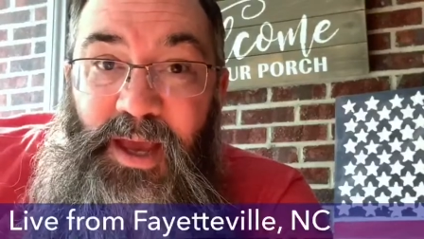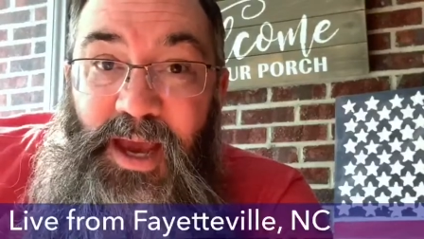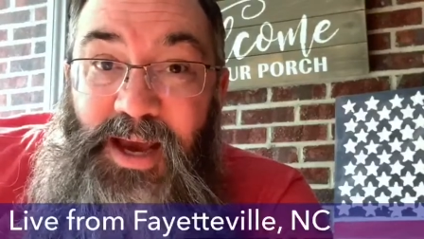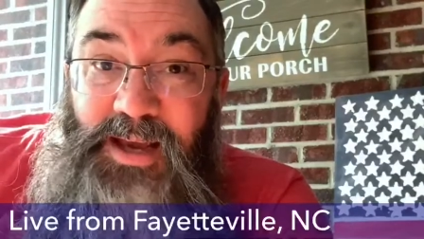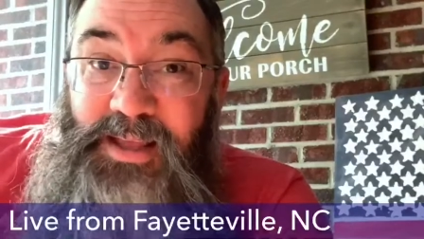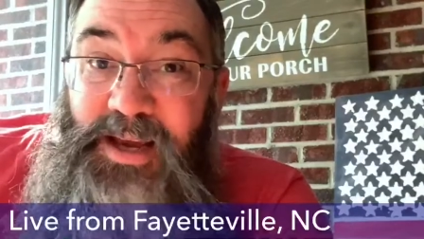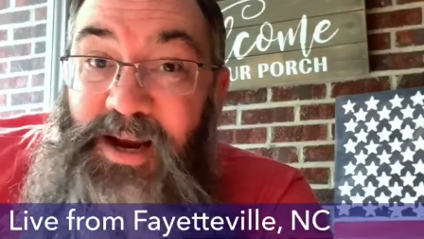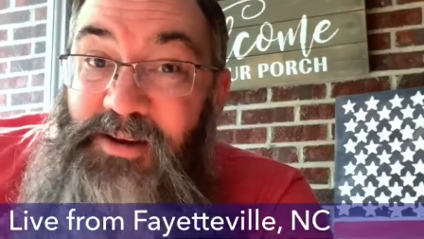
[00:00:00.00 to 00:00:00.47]

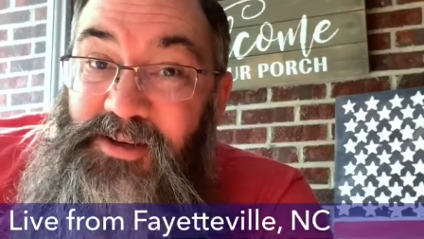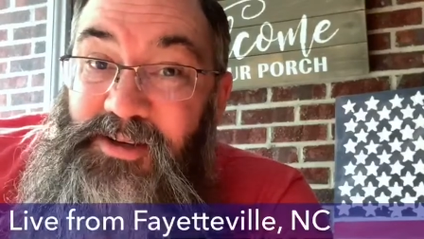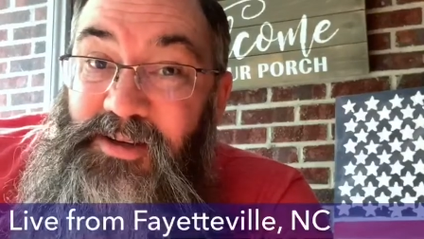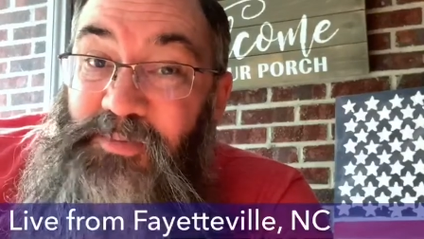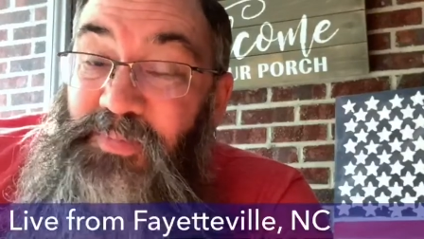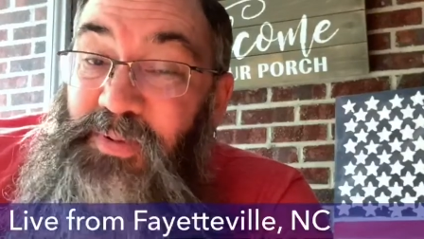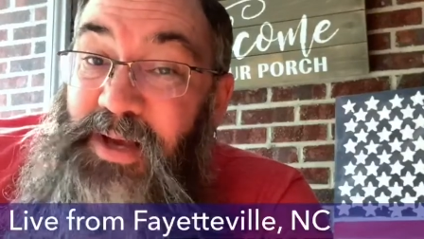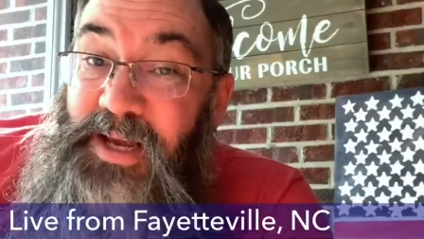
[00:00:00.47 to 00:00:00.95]
And there's
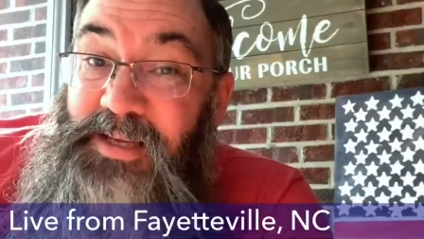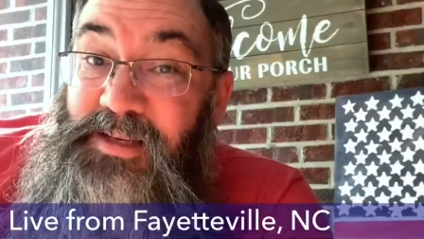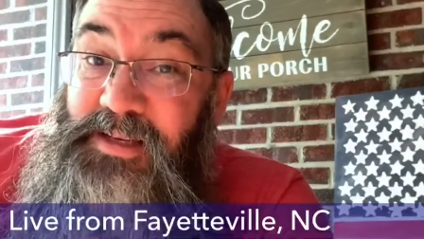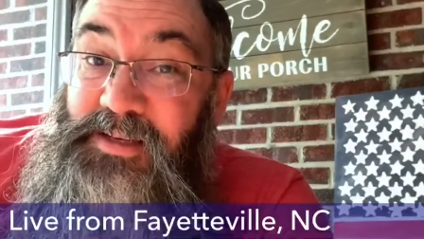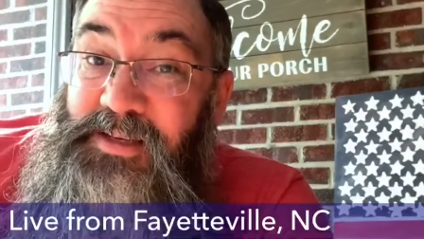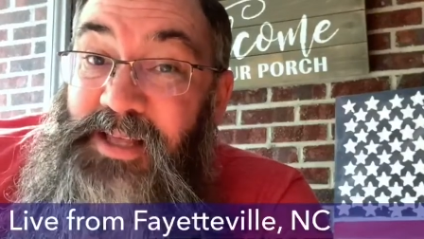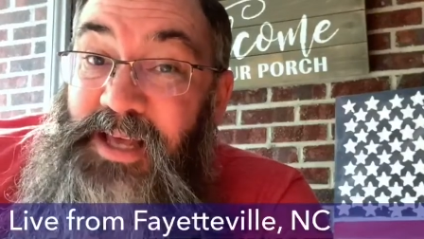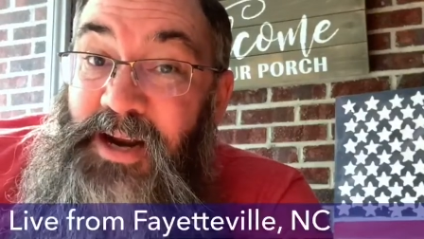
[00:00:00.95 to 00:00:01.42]
some
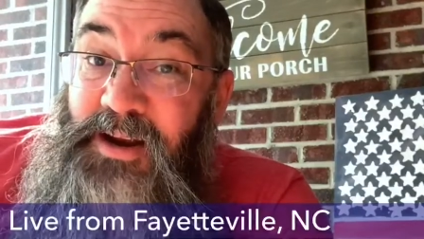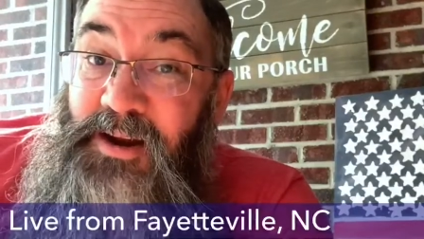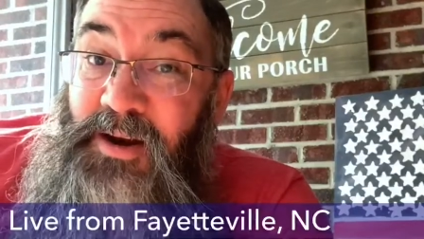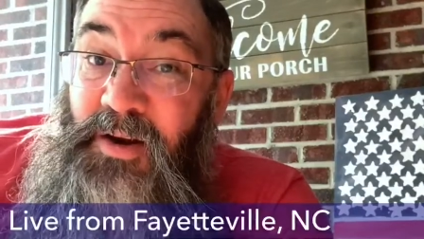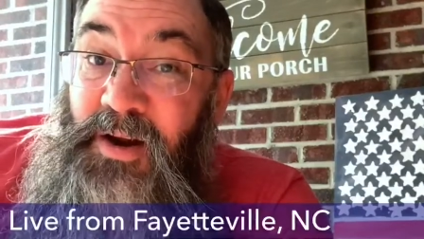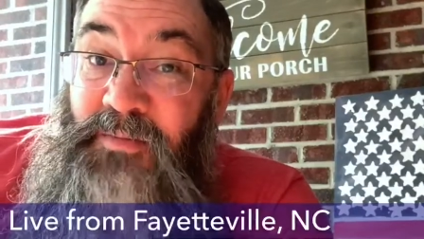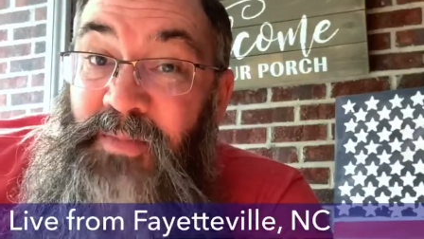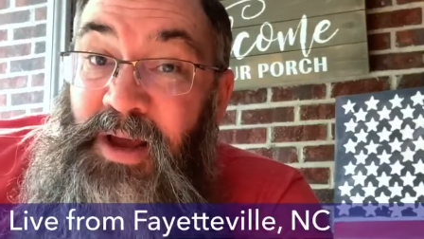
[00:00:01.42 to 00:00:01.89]
places that are
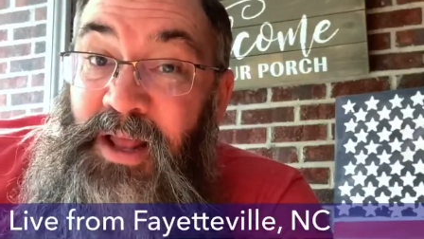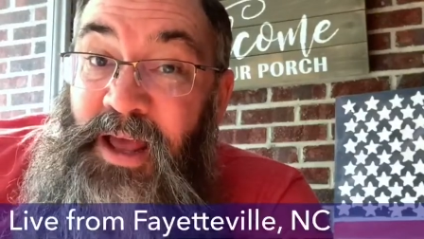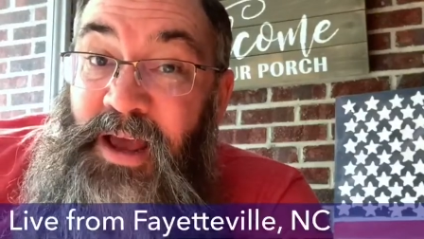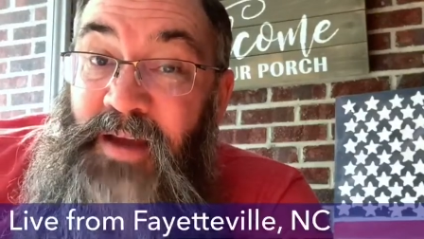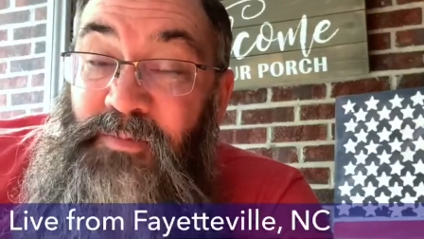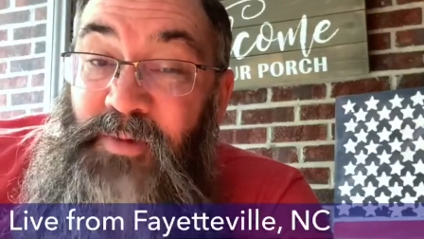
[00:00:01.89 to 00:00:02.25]
in my life